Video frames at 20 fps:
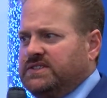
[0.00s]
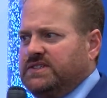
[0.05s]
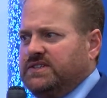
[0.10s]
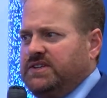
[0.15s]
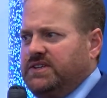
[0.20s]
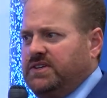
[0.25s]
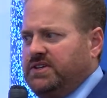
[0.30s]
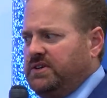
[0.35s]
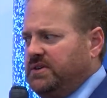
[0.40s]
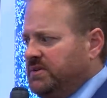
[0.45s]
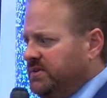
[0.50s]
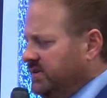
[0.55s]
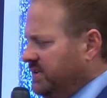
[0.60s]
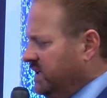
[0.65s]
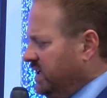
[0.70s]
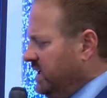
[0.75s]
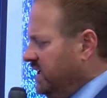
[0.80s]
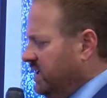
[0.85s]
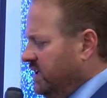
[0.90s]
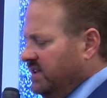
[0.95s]
and the youth,
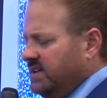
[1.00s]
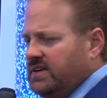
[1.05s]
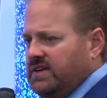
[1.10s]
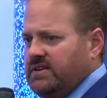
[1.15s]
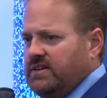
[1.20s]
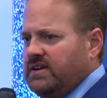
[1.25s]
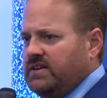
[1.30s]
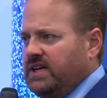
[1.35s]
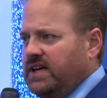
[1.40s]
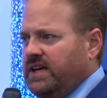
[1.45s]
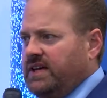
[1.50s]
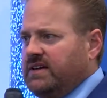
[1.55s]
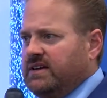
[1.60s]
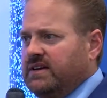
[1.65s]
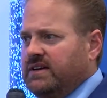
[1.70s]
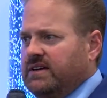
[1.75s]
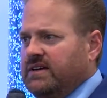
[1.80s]
they are like,